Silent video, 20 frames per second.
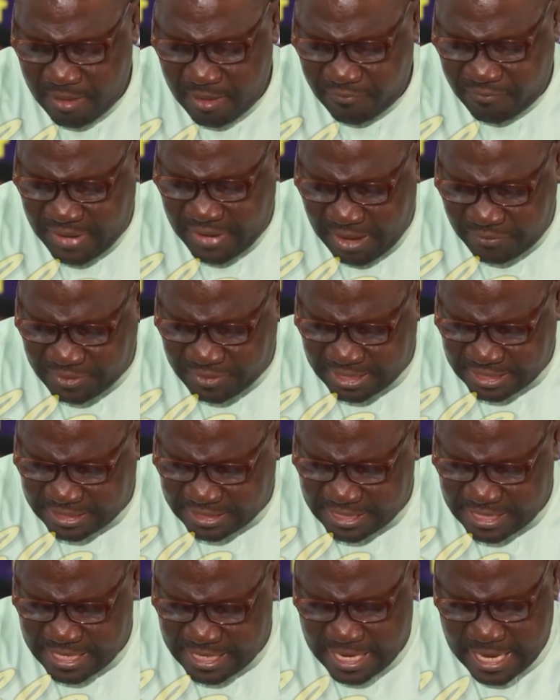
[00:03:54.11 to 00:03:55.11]

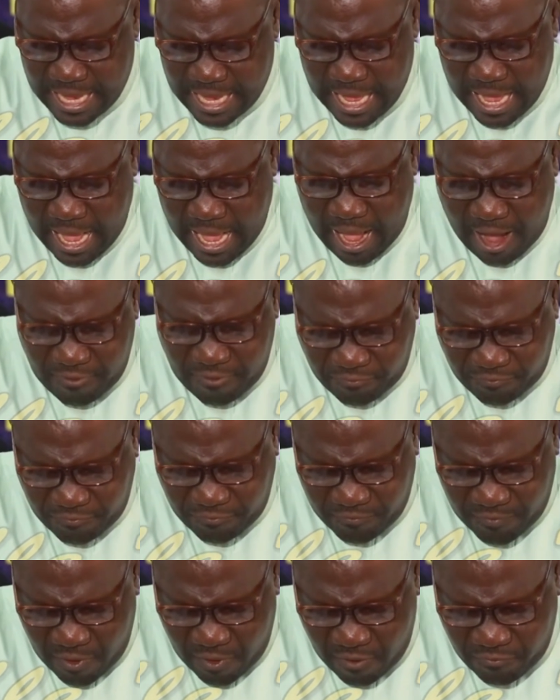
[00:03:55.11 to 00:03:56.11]
FCT
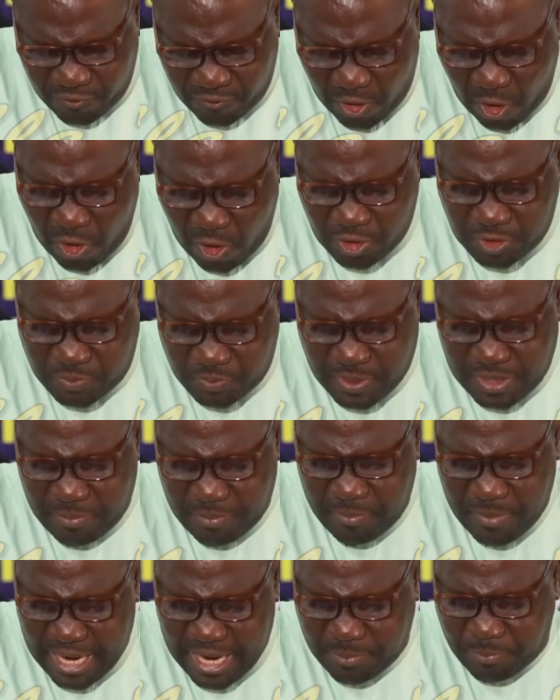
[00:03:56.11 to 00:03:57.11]
have, of course,
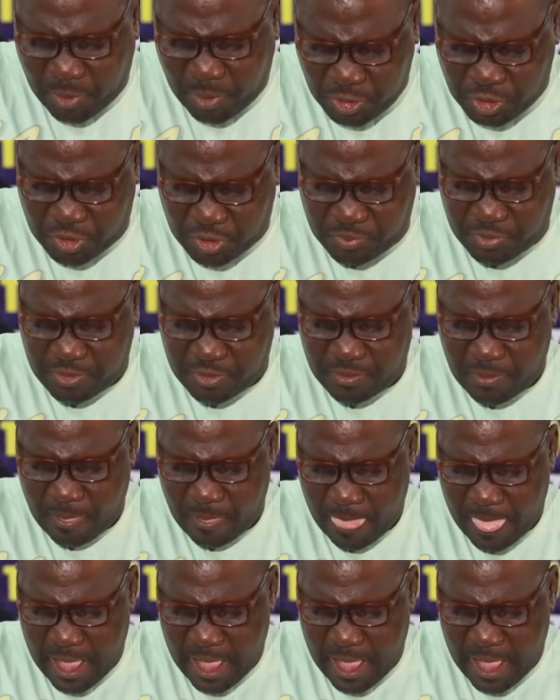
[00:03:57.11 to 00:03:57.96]
been made possible